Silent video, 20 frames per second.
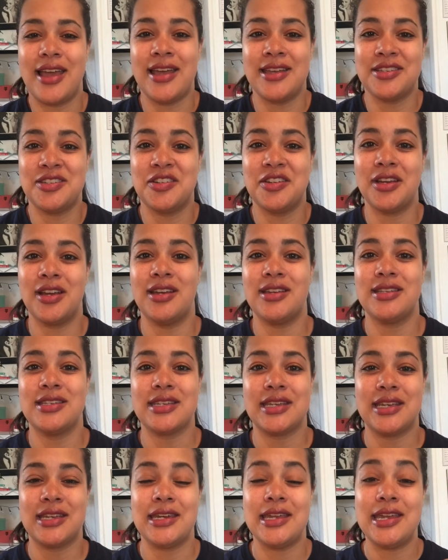As you
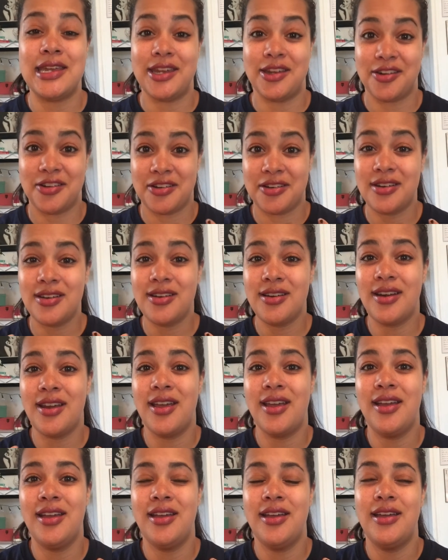guys can hear,
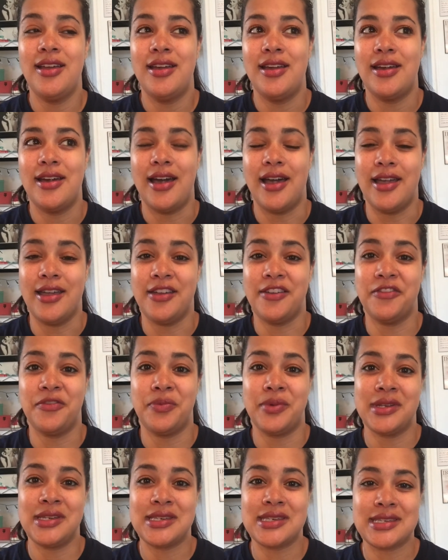I
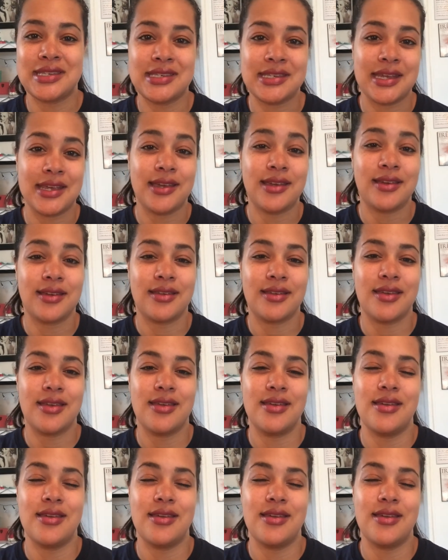have been sick,